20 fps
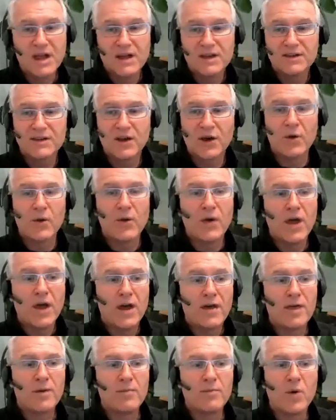So
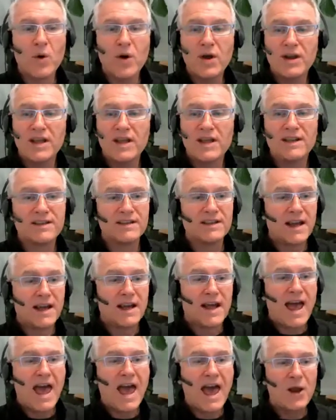the point is,
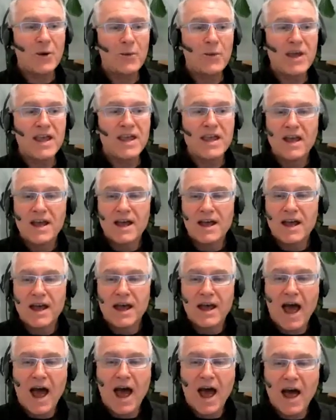how do we
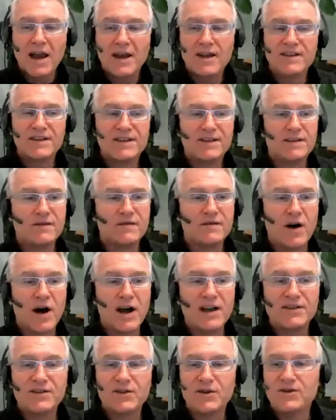harness
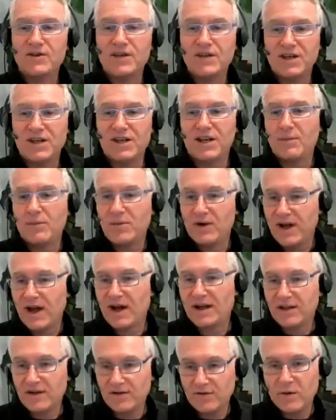device usage in a
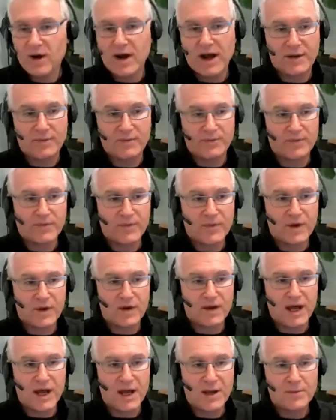productive way?
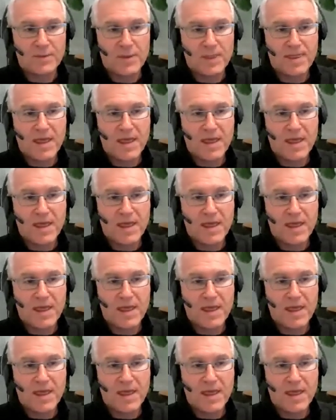Okay.